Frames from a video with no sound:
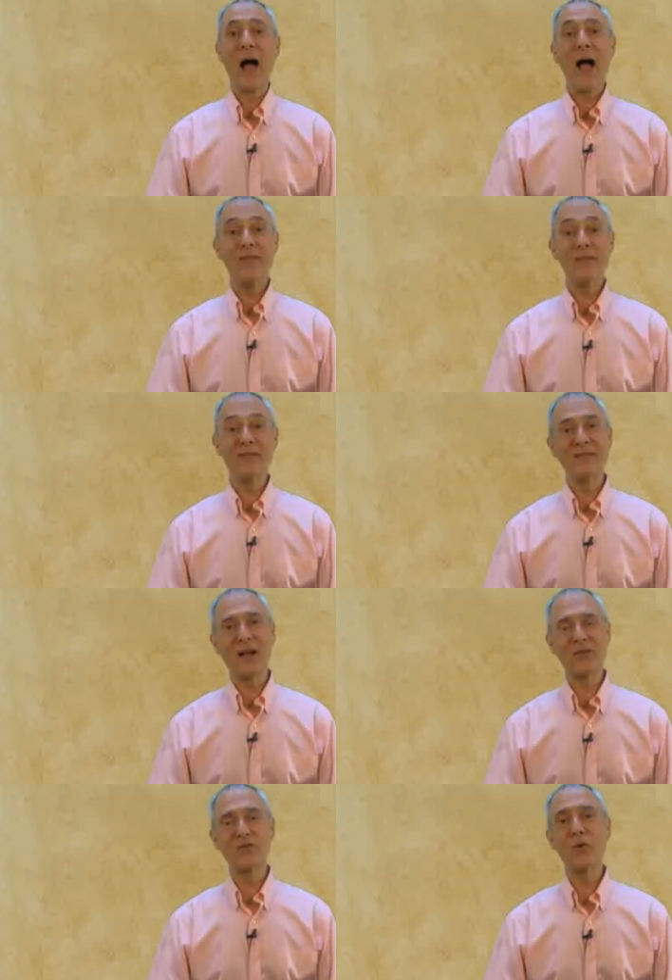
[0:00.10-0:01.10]
Hi, this is
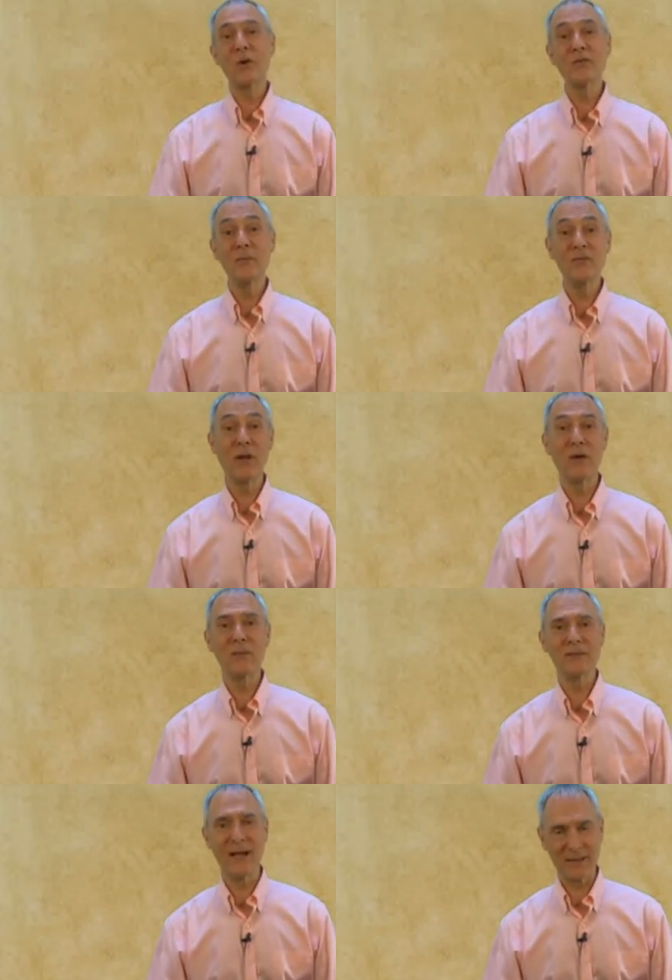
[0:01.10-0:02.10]
Dr. George from
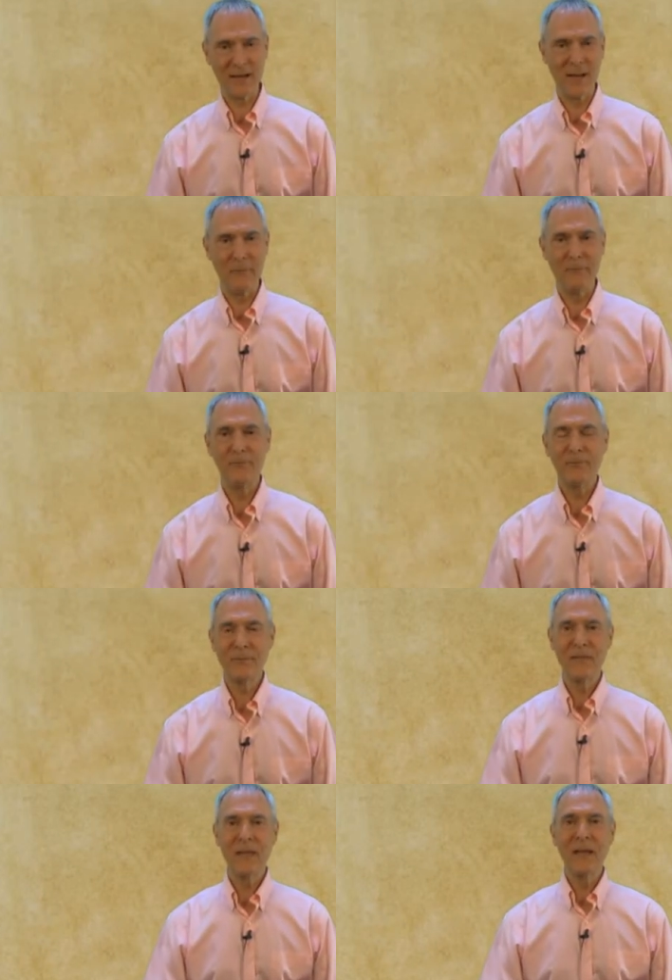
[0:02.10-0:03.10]
jingherbs.com.
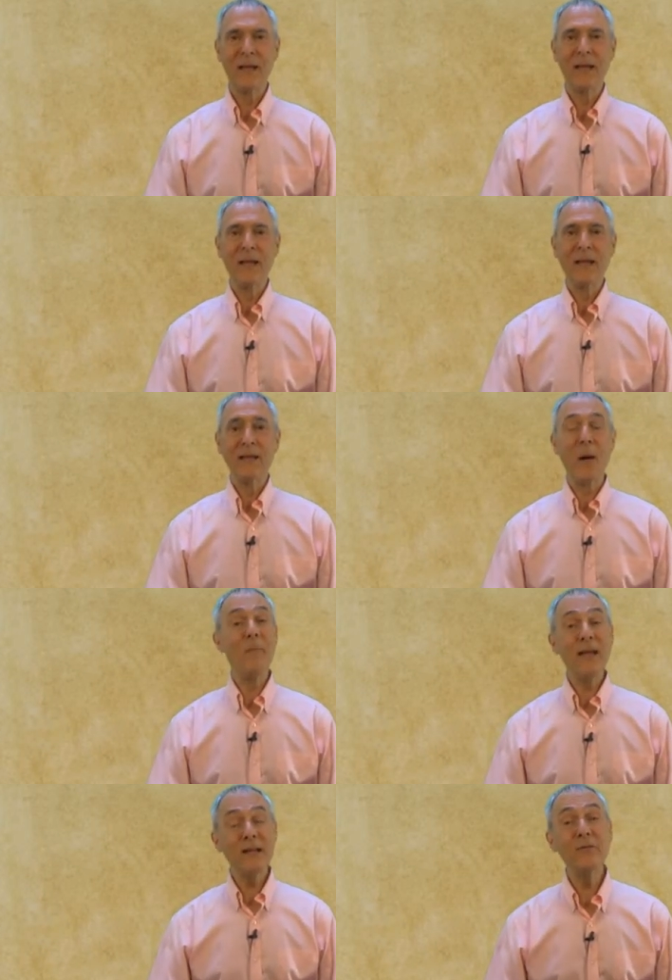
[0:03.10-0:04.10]
Now,
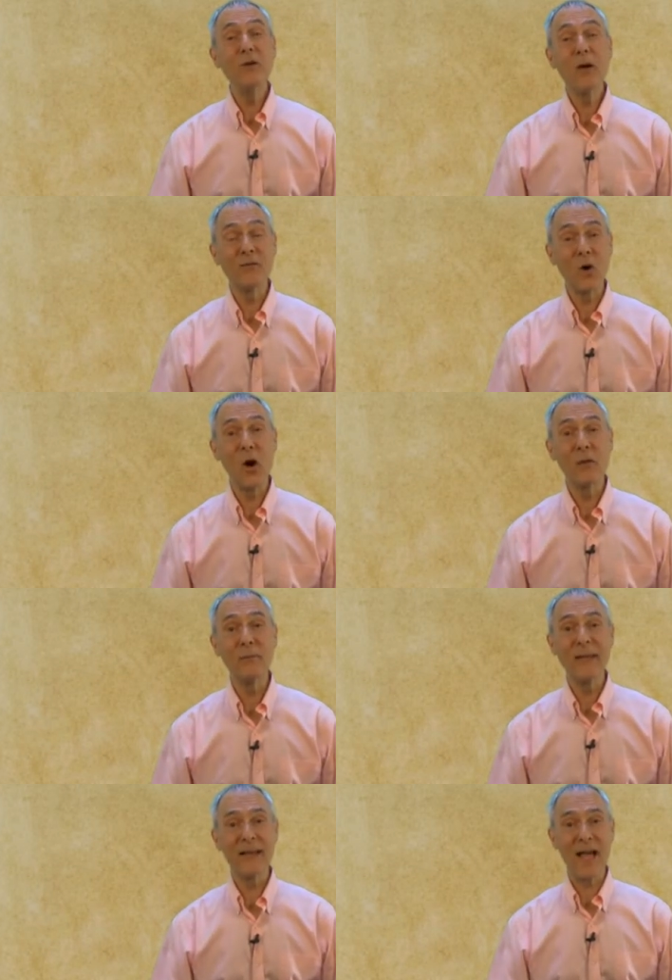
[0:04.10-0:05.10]
many of you have
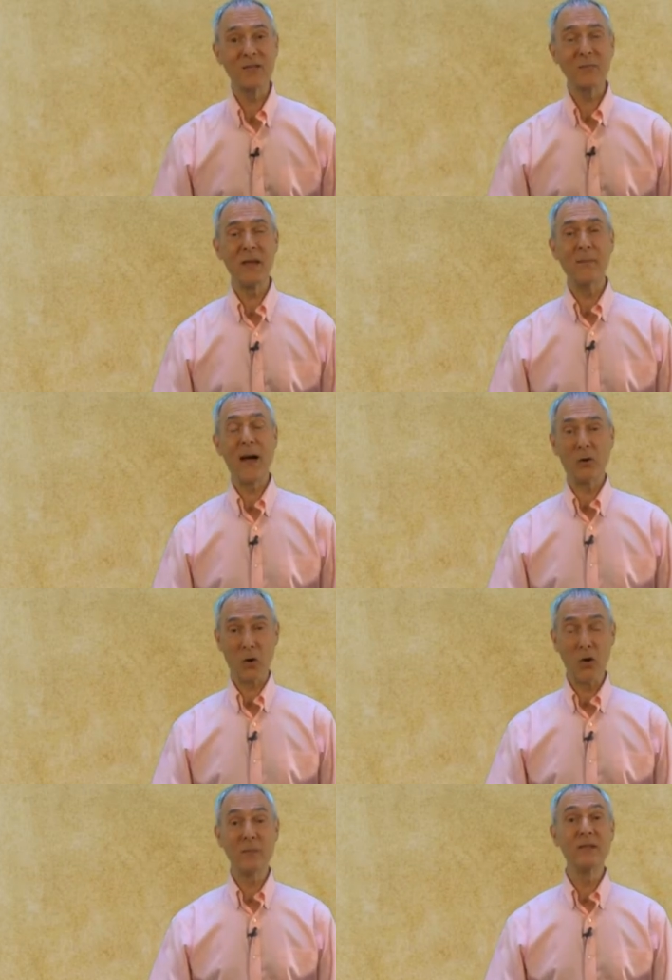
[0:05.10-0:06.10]
called me and asked me about
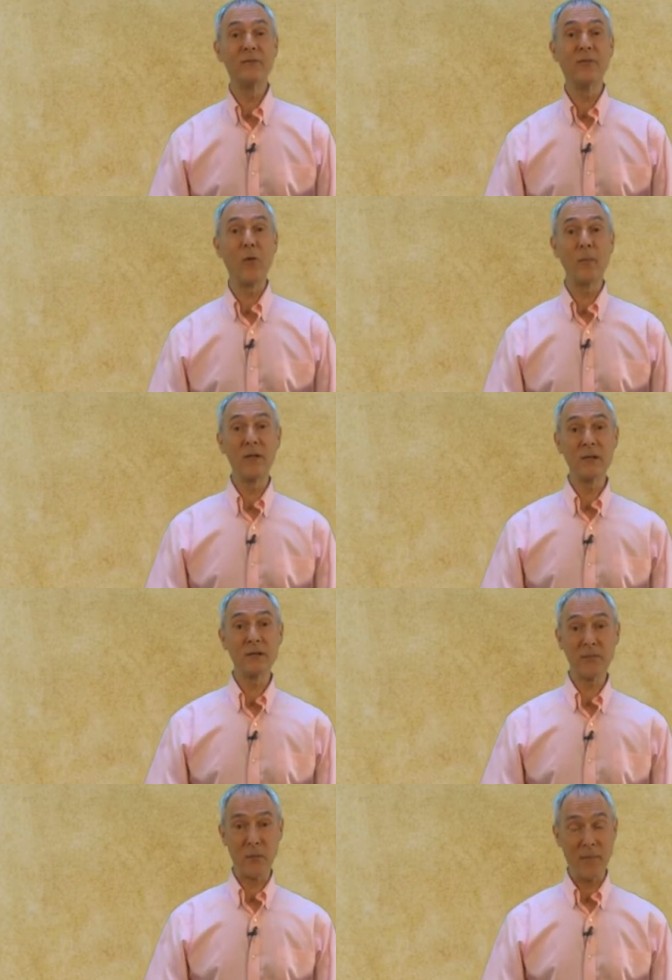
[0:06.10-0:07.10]
herbs and
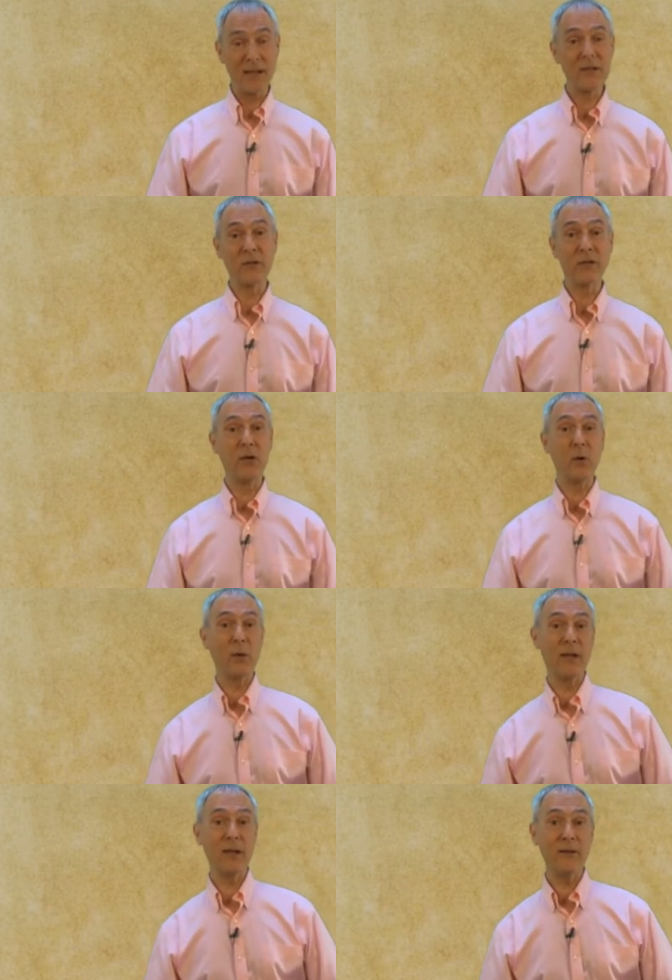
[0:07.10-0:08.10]
formulas for mental
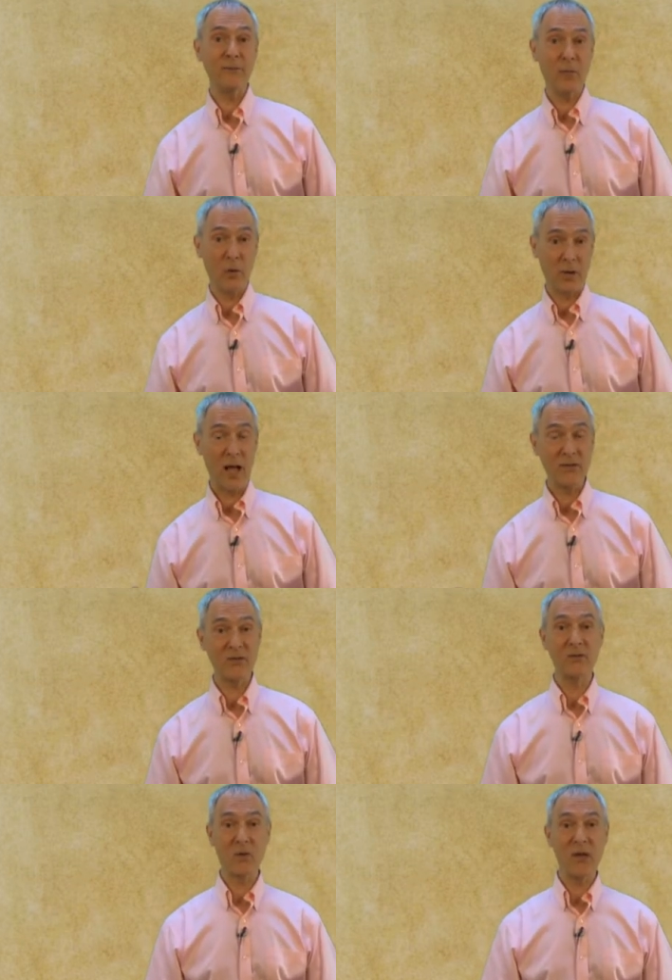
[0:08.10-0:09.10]
acuity, for
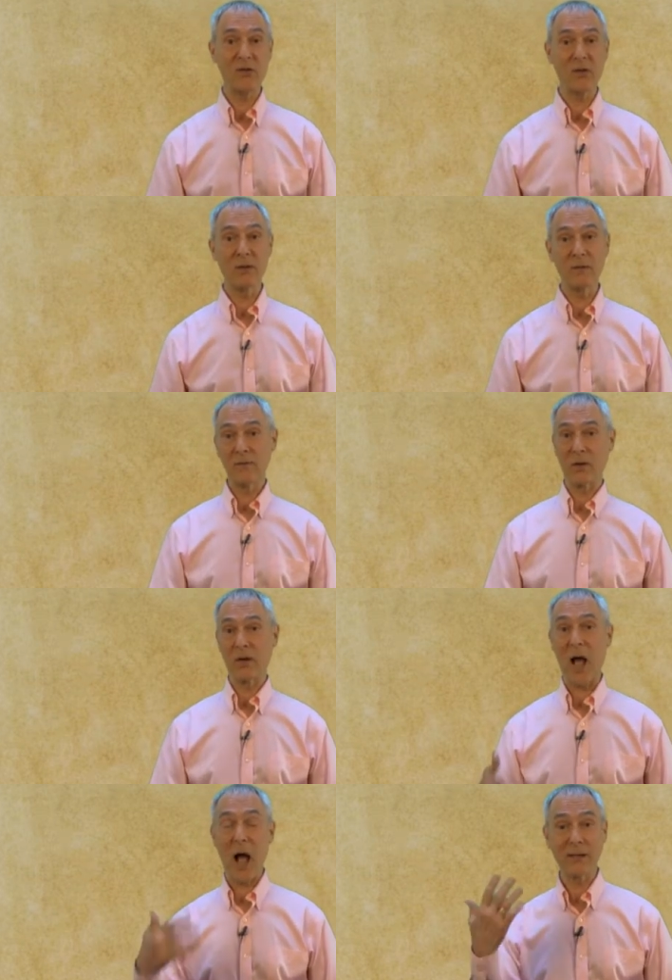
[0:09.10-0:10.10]
concentration, for
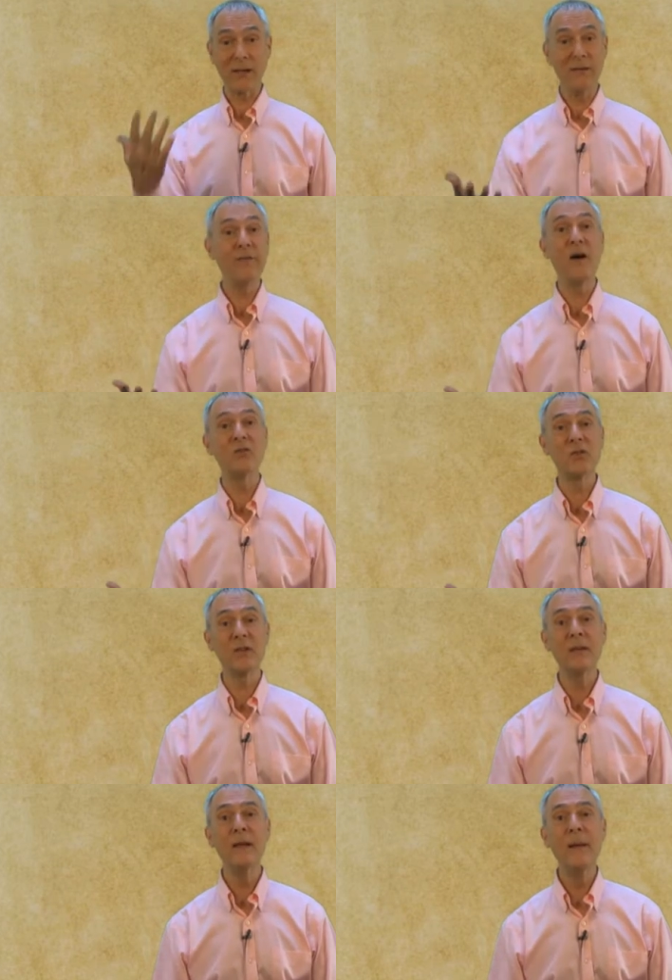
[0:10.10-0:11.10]
cognitive
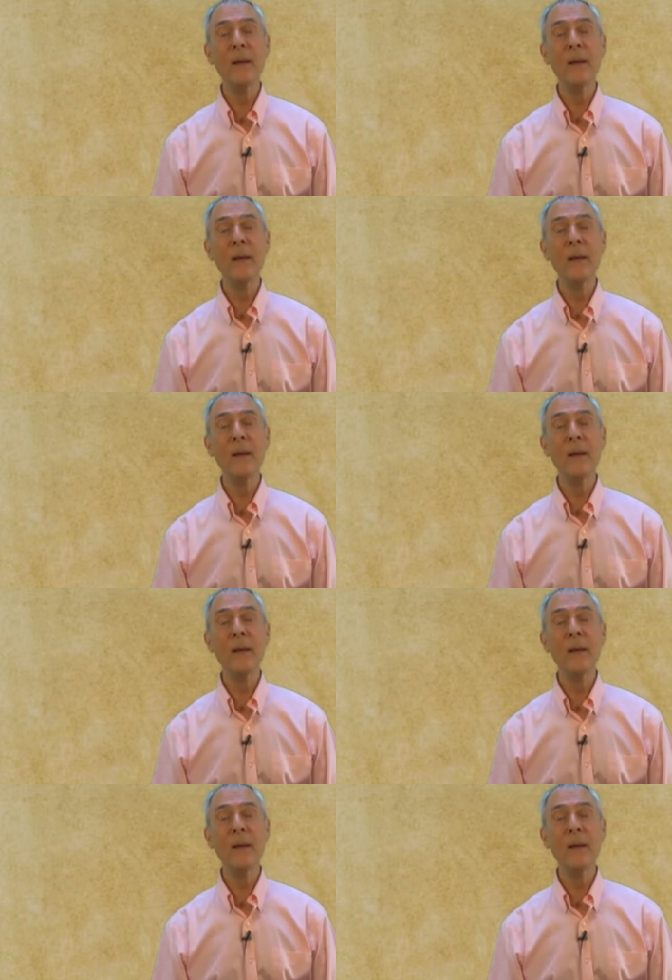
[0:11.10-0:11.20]
function,